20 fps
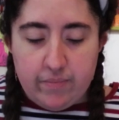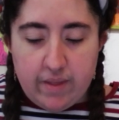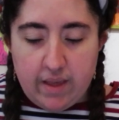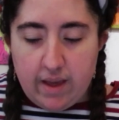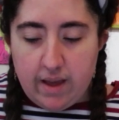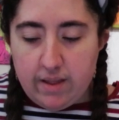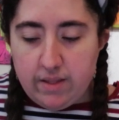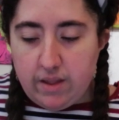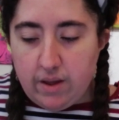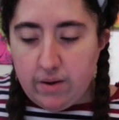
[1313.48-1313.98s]

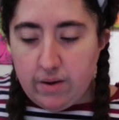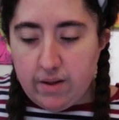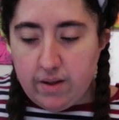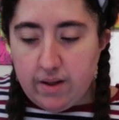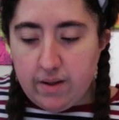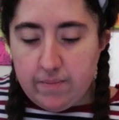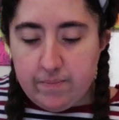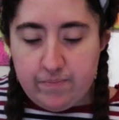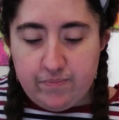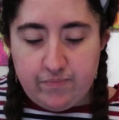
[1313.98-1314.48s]
And
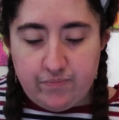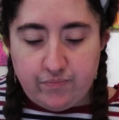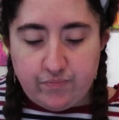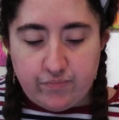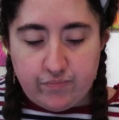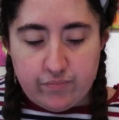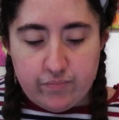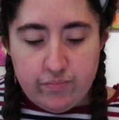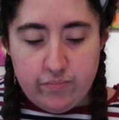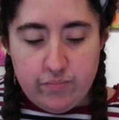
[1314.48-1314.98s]

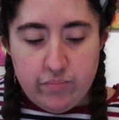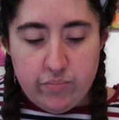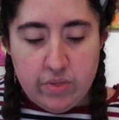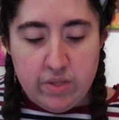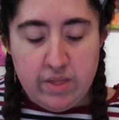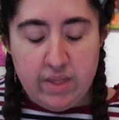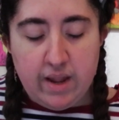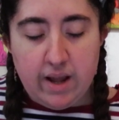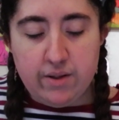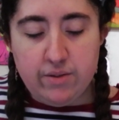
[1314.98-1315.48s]

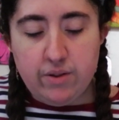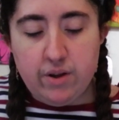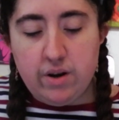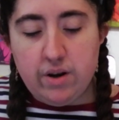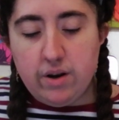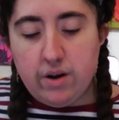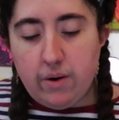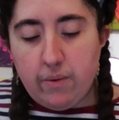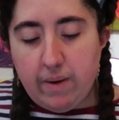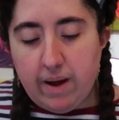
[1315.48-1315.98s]
not
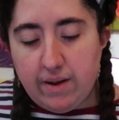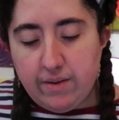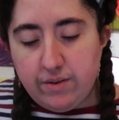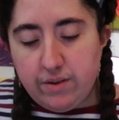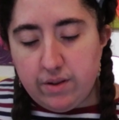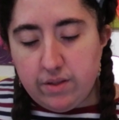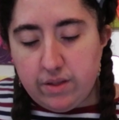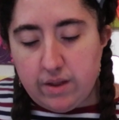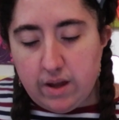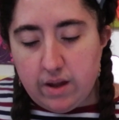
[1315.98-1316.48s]
turning around,
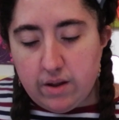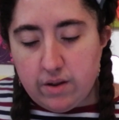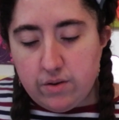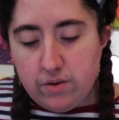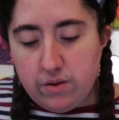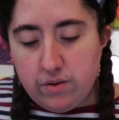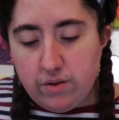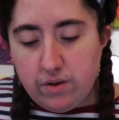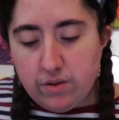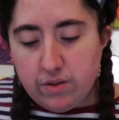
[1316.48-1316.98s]
she said,
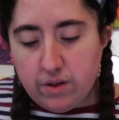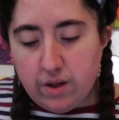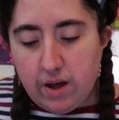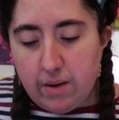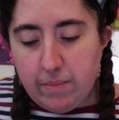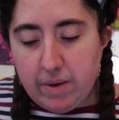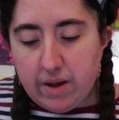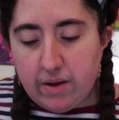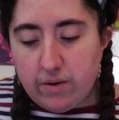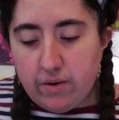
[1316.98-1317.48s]
"You just
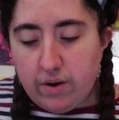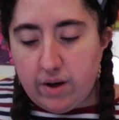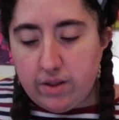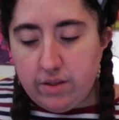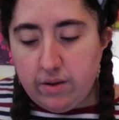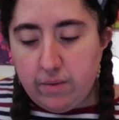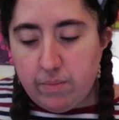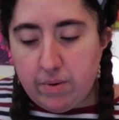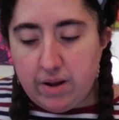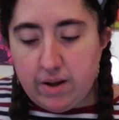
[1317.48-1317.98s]
come and go as
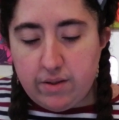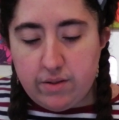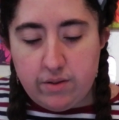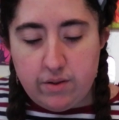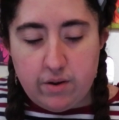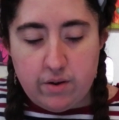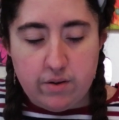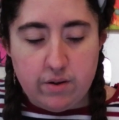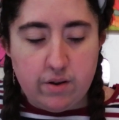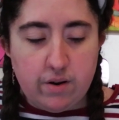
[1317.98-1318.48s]
you please,
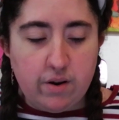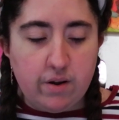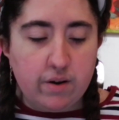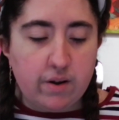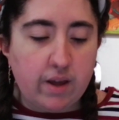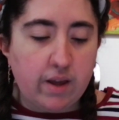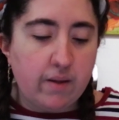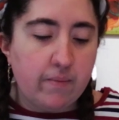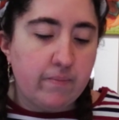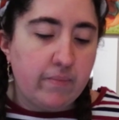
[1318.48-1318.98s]
don't you,
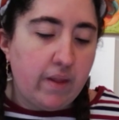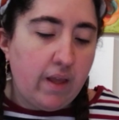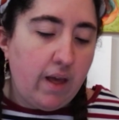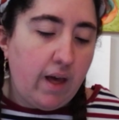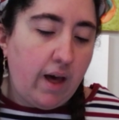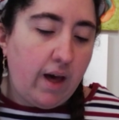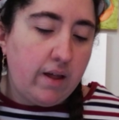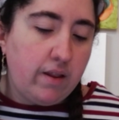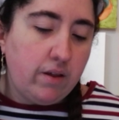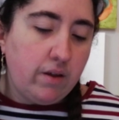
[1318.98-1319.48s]
Loki?"
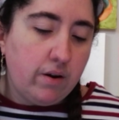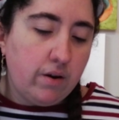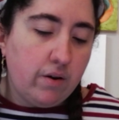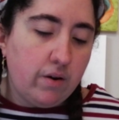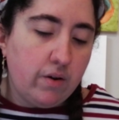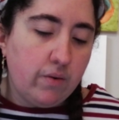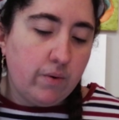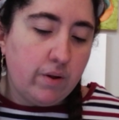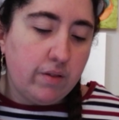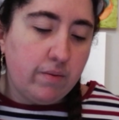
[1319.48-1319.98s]
"How do you know
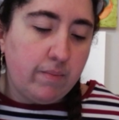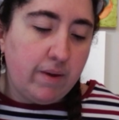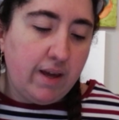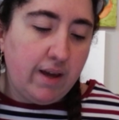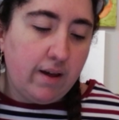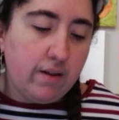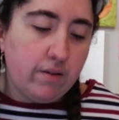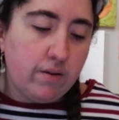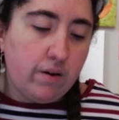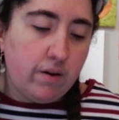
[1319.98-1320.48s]
it was me?"
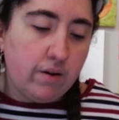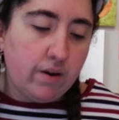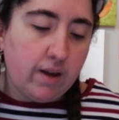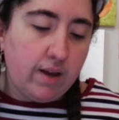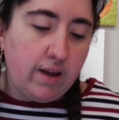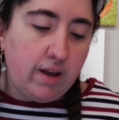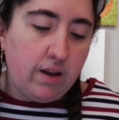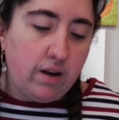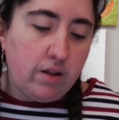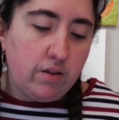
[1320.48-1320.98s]
asked Loki.
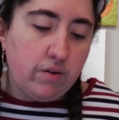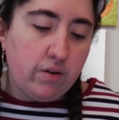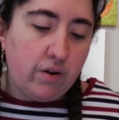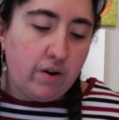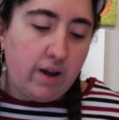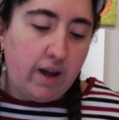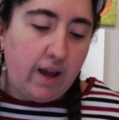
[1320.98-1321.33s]
"It is your